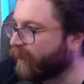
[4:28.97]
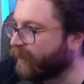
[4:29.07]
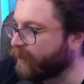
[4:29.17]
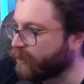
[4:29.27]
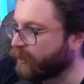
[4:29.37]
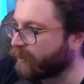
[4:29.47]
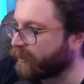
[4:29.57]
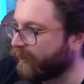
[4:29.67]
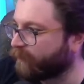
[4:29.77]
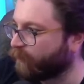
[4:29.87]

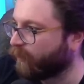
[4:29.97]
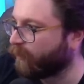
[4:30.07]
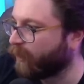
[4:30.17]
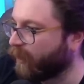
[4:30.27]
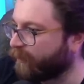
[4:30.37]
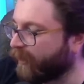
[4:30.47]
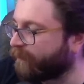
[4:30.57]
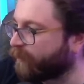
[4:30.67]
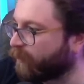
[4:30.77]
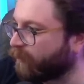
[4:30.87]
Initiates have to wear, they
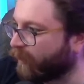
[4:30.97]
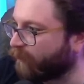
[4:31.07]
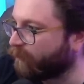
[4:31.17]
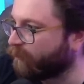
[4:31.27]
have to go like